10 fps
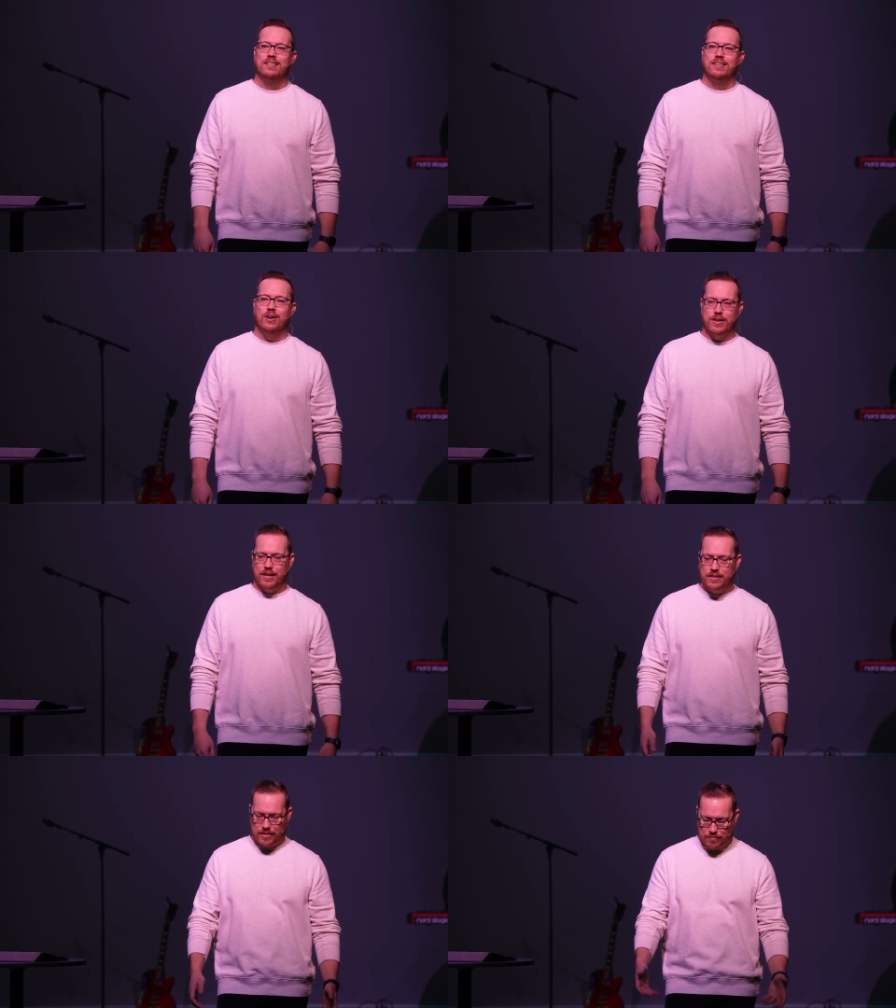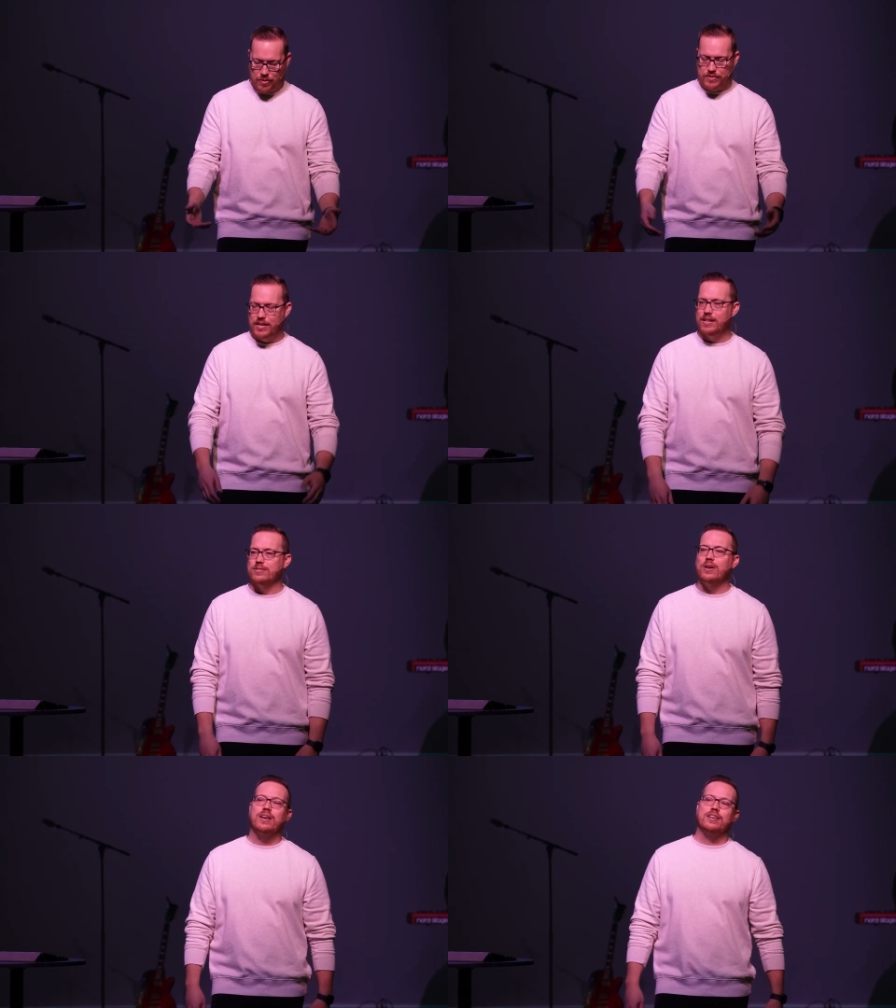Okay, he proves it. And he
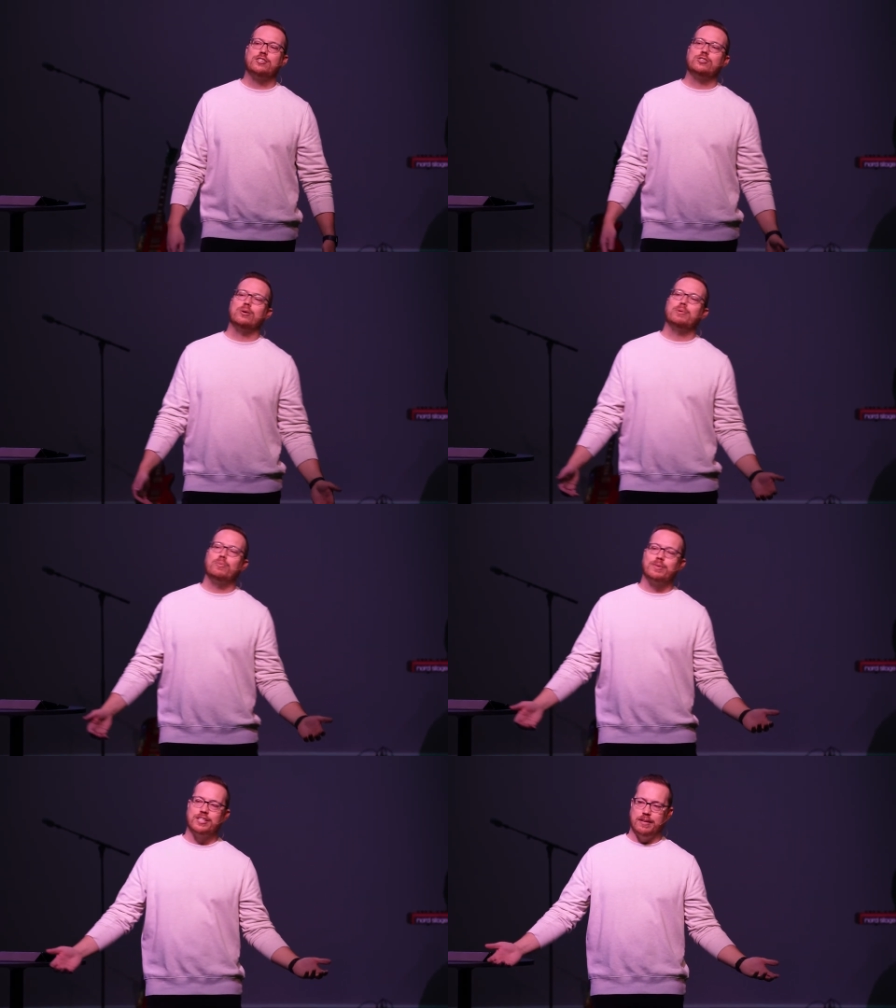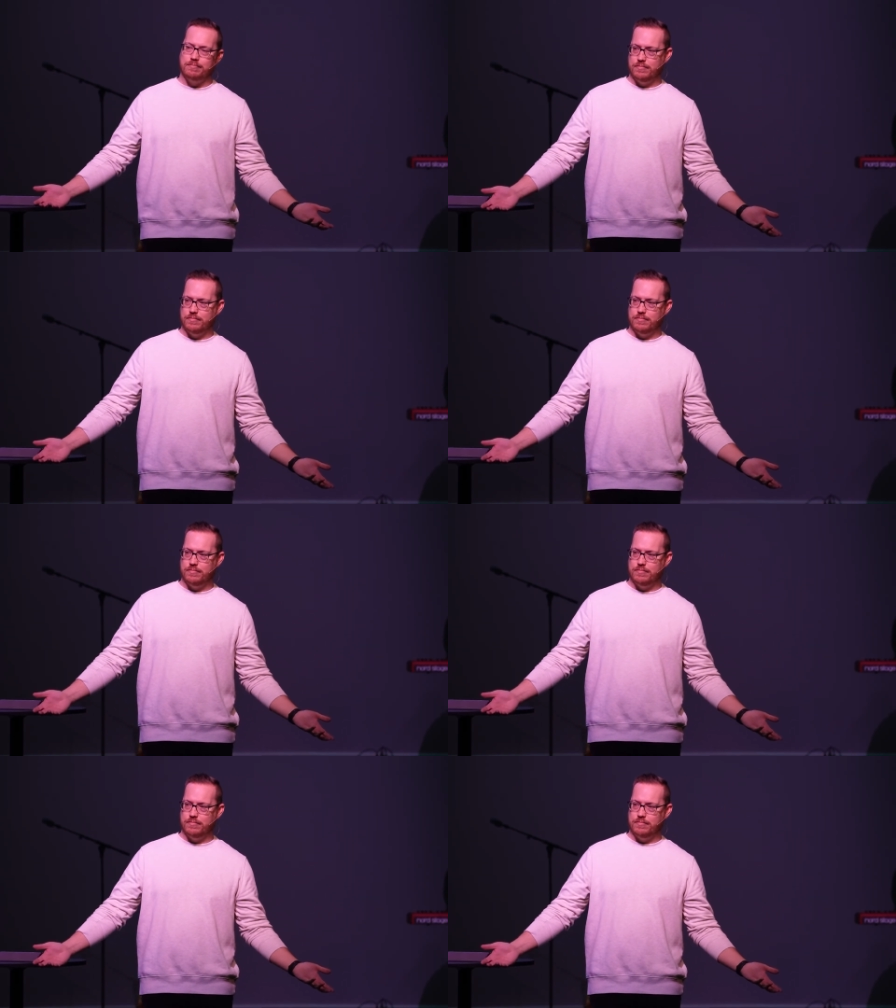goes, Okay, could you show me one more time?